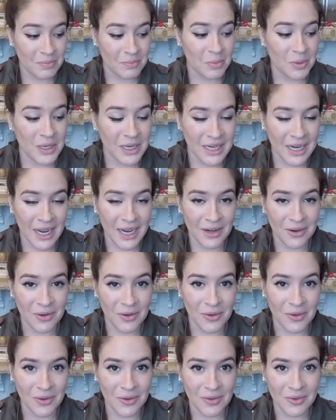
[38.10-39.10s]

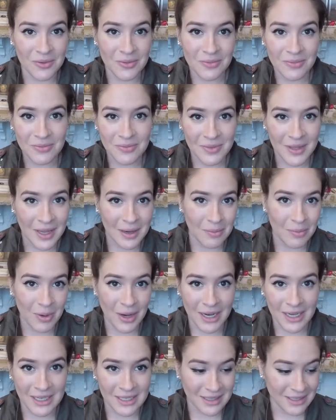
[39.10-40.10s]
prenatal and
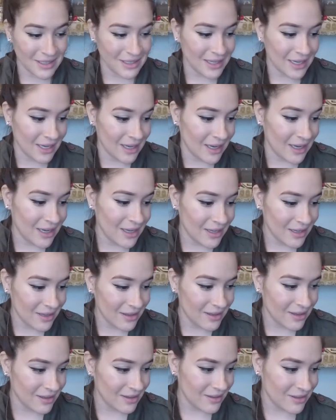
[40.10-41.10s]
pregnancy
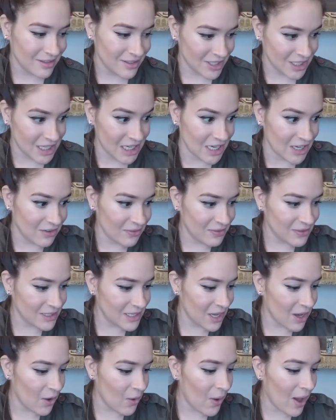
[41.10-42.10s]
stuff.
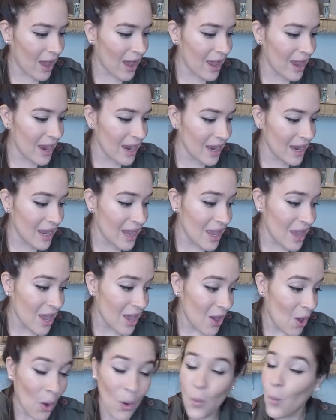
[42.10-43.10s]
So I
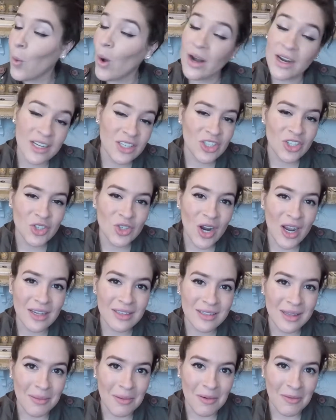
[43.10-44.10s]
wanted to try
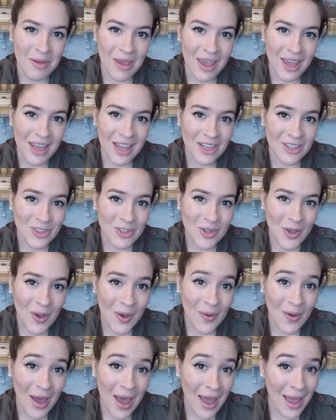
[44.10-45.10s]
some of it, and
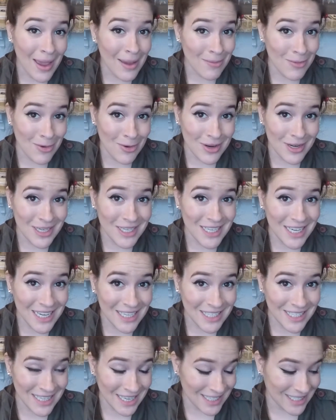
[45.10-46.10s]
so I'm going to
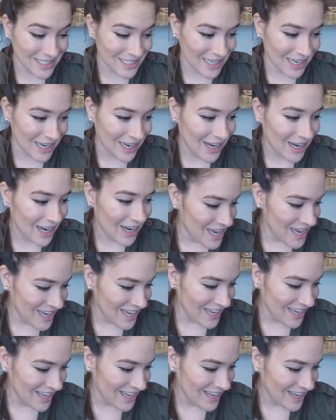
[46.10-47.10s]
taste test it.
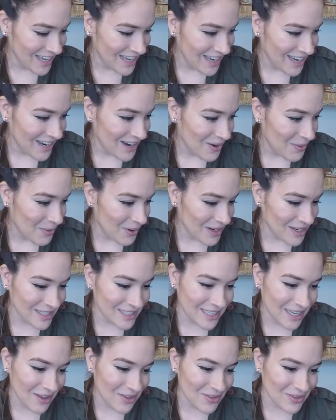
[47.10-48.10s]
We're going
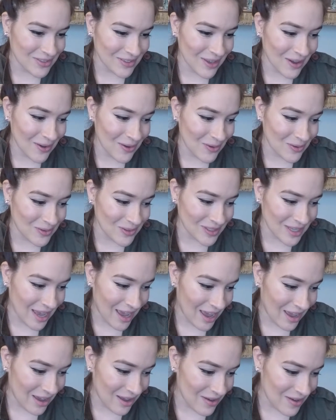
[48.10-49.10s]
to see how this goes.
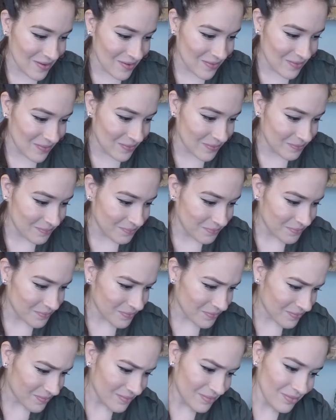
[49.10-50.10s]
I've
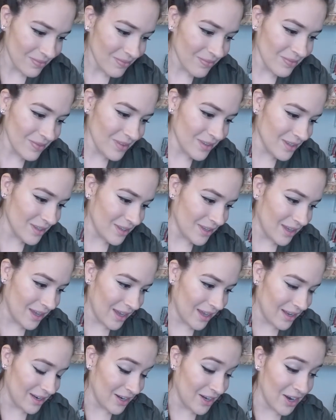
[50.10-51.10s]

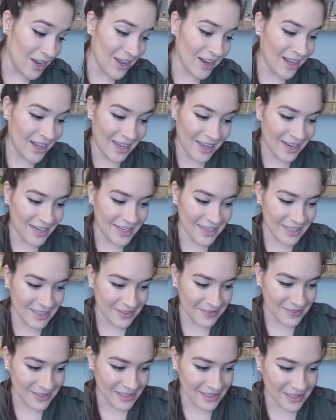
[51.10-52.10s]
not had
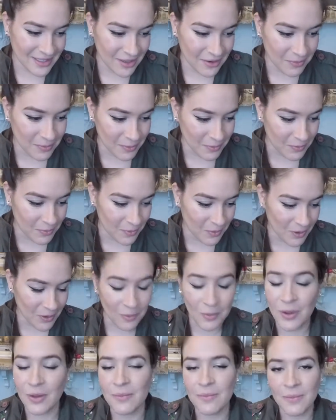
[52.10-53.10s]
any of this stuff before.
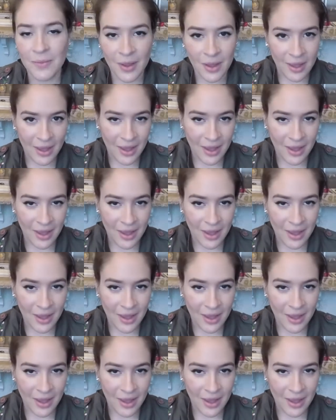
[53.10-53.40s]
Well,